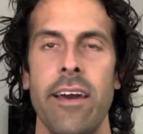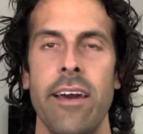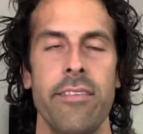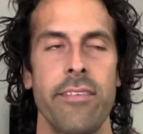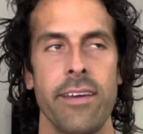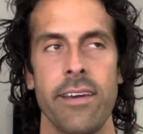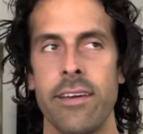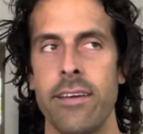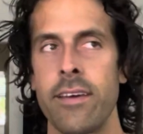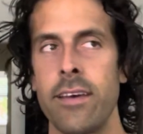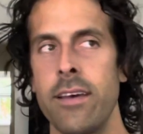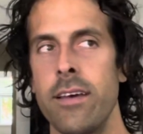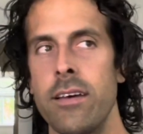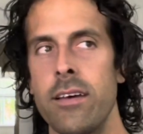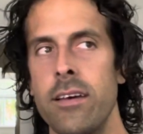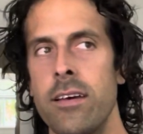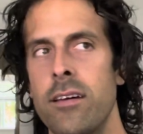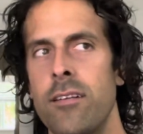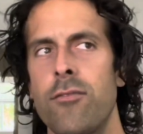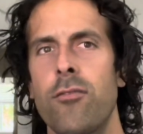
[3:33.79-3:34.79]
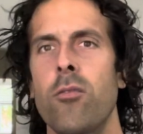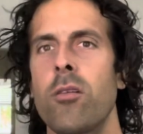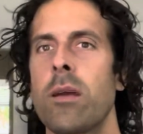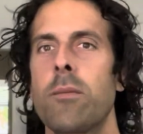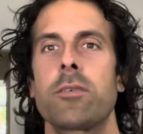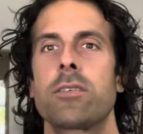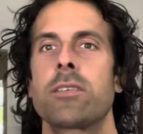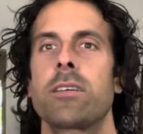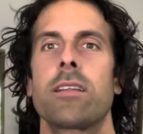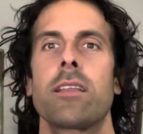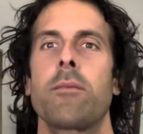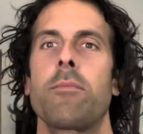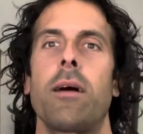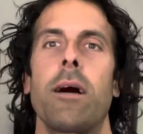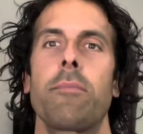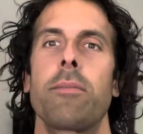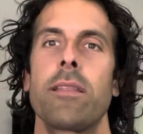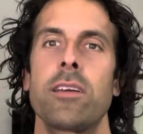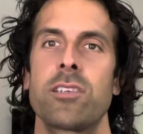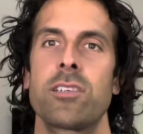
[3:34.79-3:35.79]
I think 40% of the
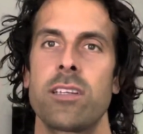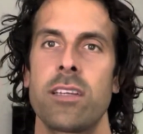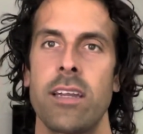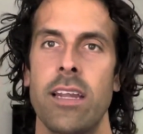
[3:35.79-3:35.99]
population